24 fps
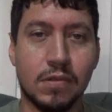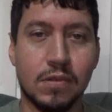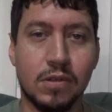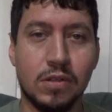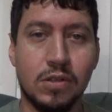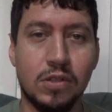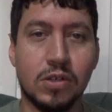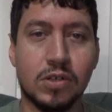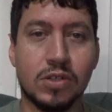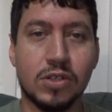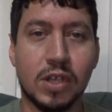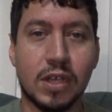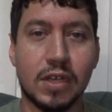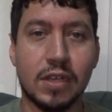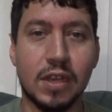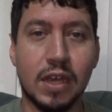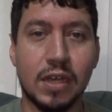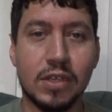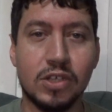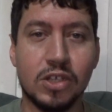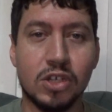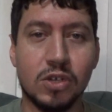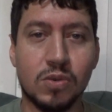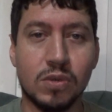Looks like
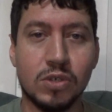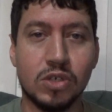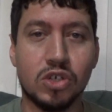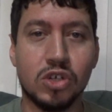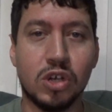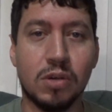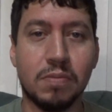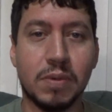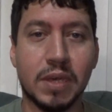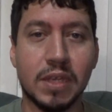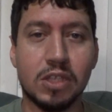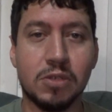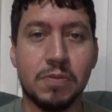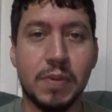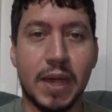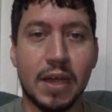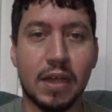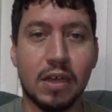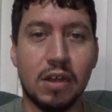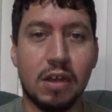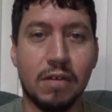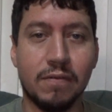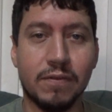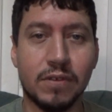next year when Trump gets back
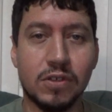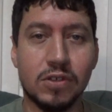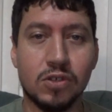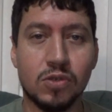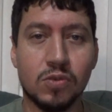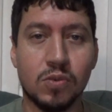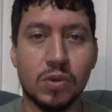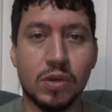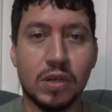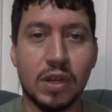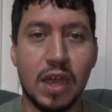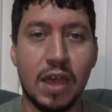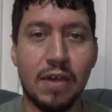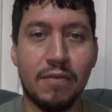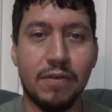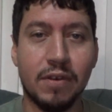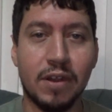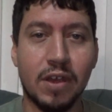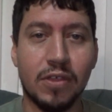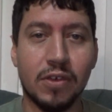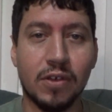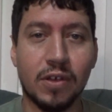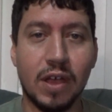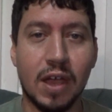in office, we're going to have
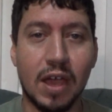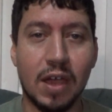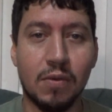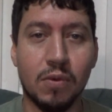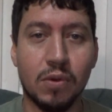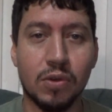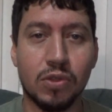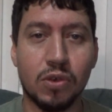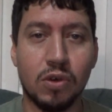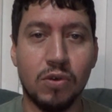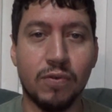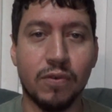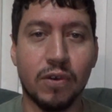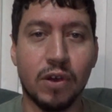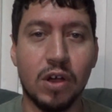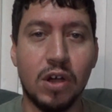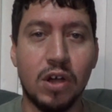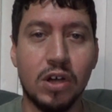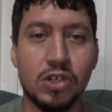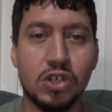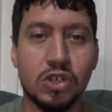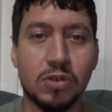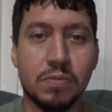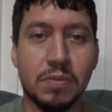another guy worth over
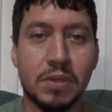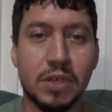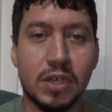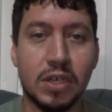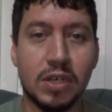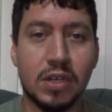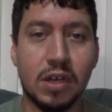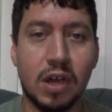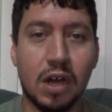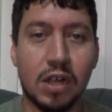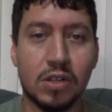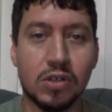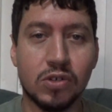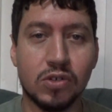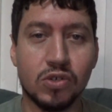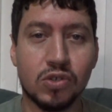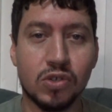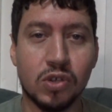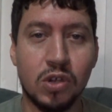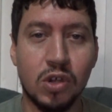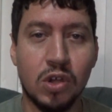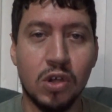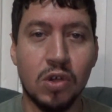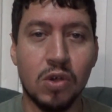$100 million
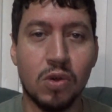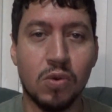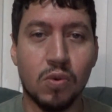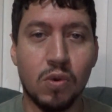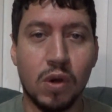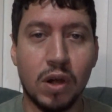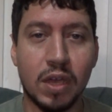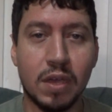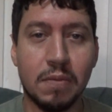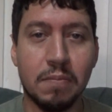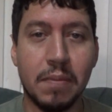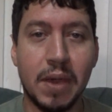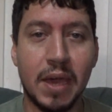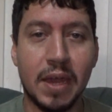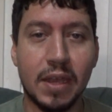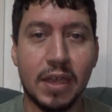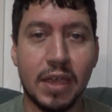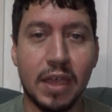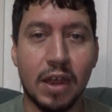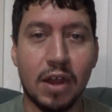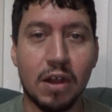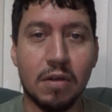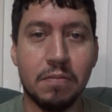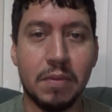running
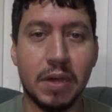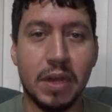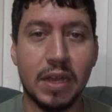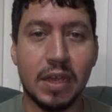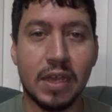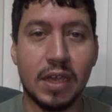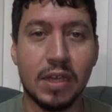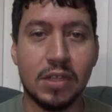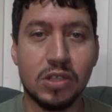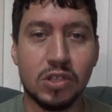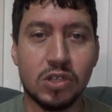Medicare and Medicaid